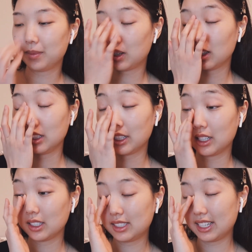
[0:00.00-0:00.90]

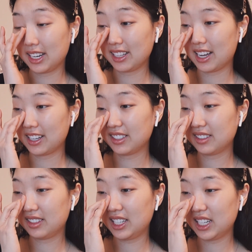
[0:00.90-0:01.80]
earlier saying
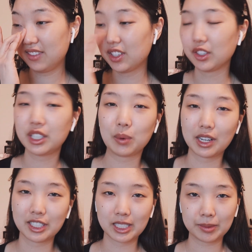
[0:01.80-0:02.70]
that even though she
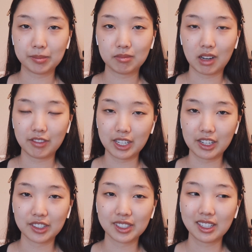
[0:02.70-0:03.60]
watches my
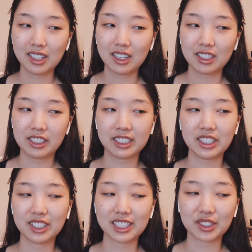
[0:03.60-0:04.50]
videos, she
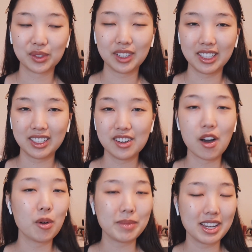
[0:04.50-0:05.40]
still doesn't really
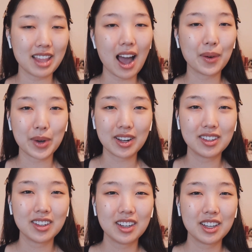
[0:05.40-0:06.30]
know me that
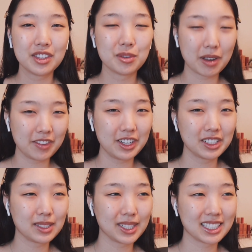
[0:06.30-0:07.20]
well through my
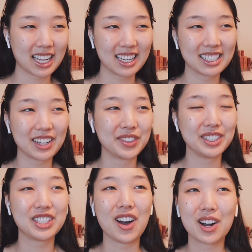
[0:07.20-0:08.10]
videos because I guess I don't
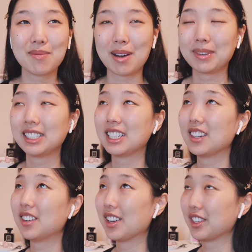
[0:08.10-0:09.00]
really talk about
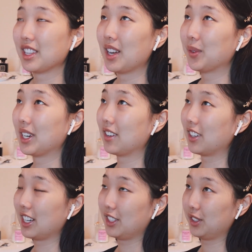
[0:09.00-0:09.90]
myself other than
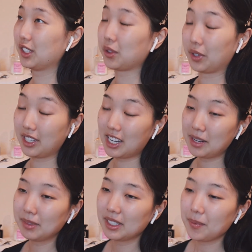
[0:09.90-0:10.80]
whenever I do story
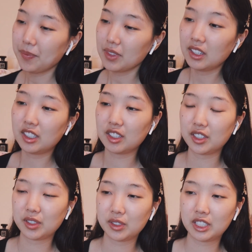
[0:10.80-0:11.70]
times.
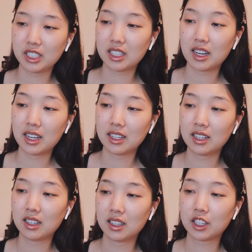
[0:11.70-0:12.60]
So she thought
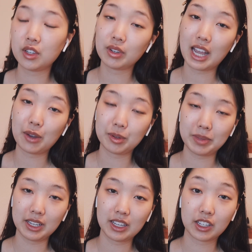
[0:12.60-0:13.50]
a Q&A would
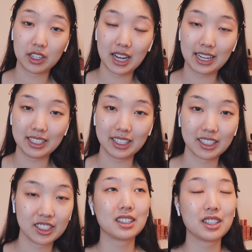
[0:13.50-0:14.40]
be a good
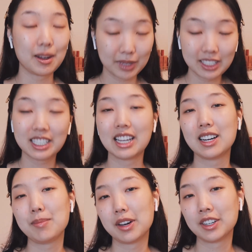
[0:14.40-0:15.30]
idea. So I'm gonna take
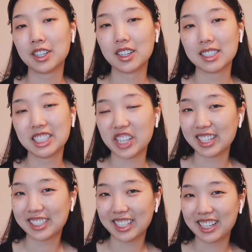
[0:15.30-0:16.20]
up on her
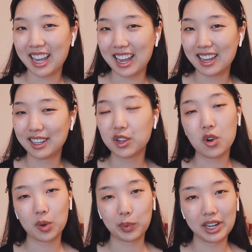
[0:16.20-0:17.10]
suggestion and
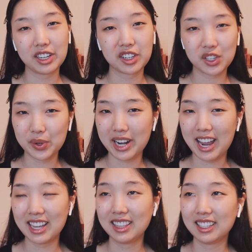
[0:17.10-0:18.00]
incorporate a
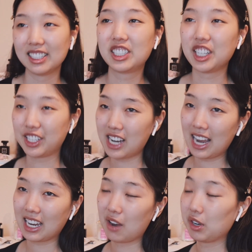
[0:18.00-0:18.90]
Q&A in this chit
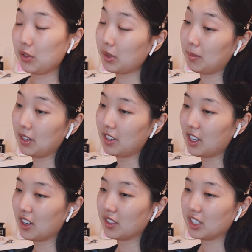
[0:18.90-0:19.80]
chat get ready with me
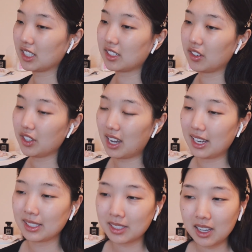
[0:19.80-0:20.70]
video just so you
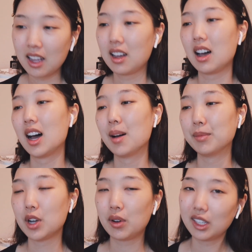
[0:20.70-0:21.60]
guys
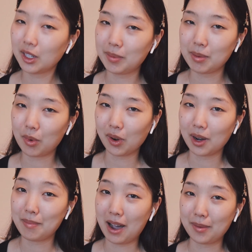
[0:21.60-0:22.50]
know a little bit more
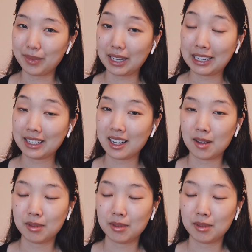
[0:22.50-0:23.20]
about me